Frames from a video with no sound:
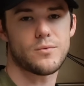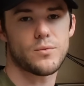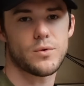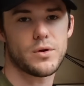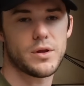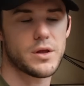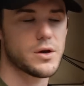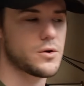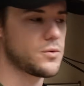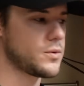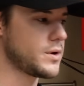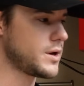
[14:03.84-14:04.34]

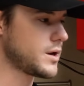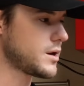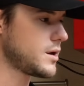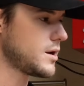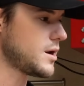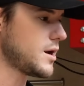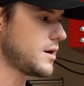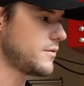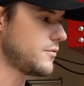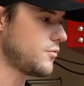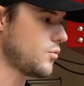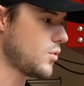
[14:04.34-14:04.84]
really quick
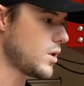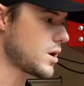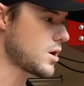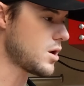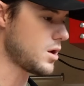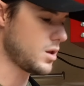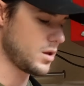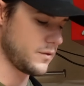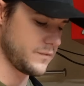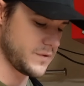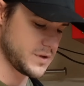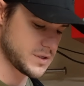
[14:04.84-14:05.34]
of what
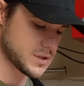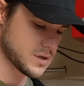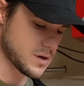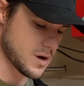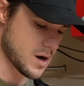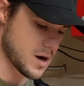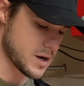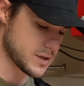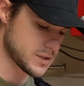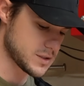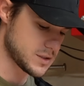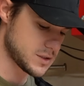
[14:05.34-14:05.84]
all of this
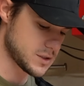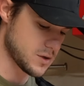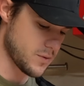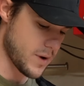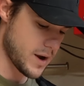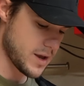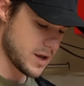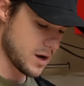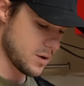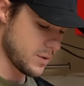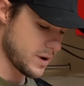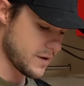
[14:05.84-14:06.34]
costs. So
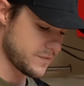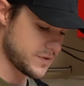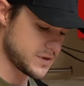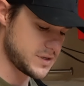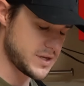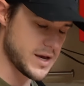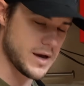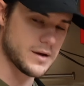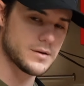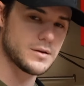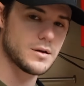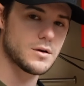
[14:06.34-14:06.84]
right here we have the
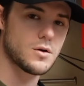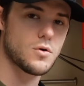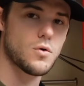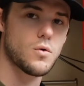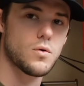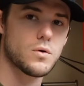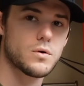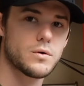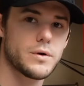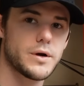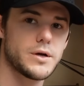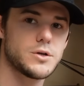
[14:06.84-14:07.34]
Tekton
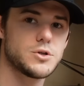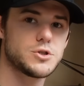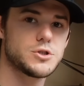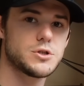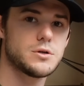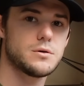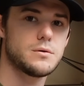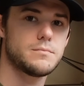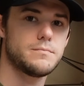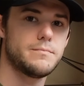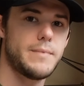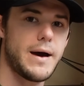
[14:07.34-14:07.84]
1/4
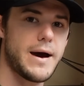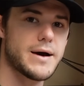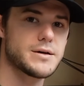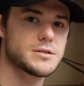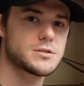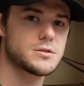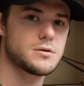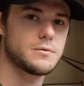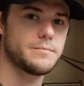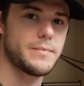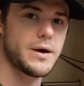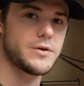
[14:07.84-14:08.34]
inch
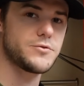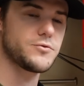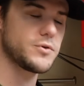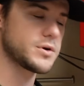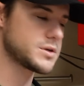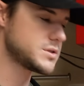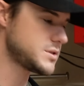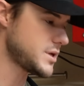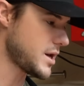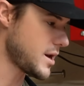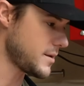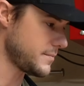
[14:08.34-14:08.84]
master
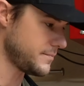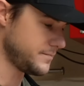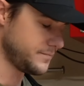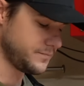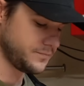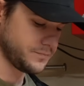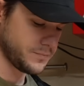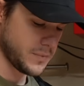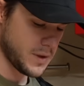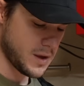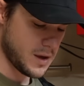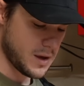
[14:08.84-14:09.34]
metric set,
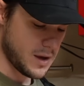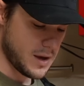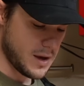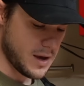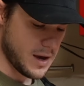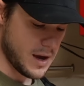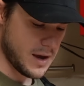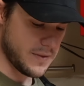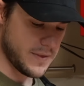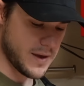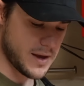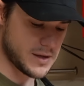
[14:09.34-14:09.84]

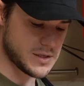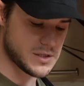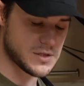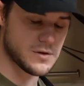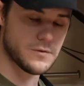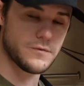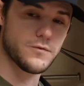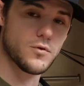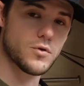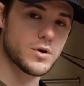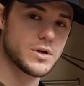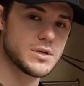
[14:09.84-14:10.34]
and that's
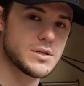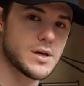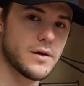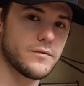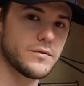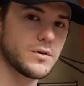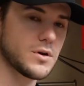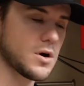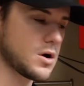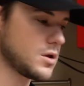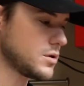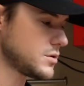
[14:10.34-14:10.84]

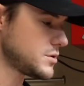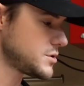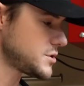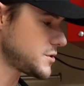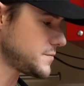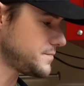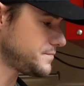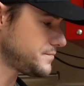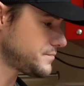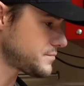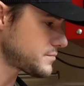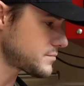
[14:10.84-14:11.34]

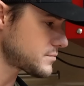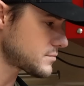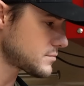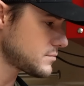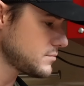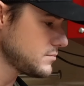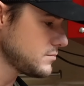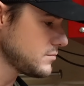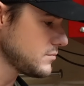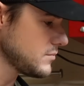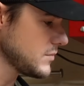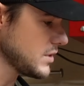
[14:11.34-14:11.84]
$47.
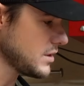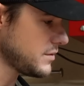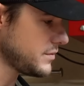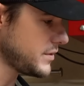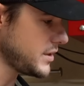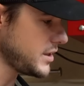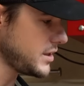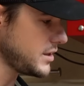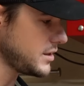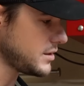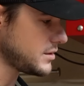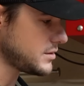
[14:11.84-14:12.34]

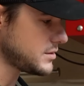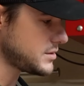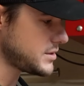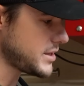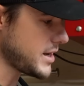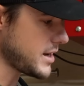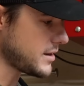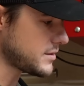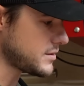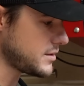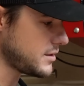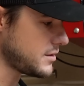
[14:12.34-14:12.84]
The
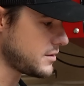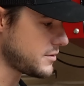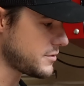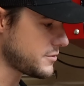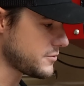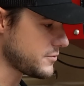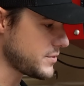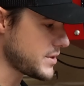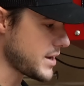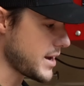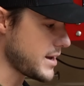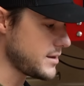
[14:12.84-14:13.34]
Tekton
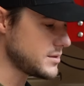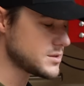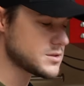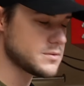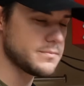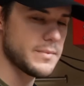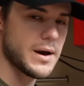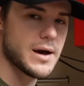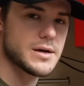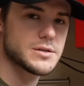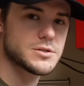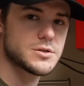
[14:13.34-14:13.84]
3/8
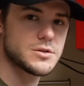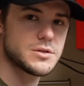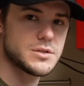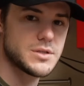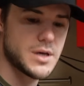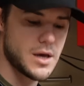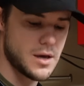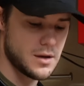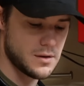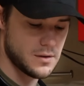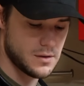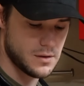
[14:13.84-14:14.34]
master
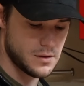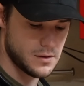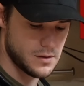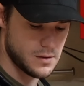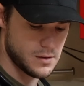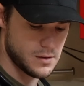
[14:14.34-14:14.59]
set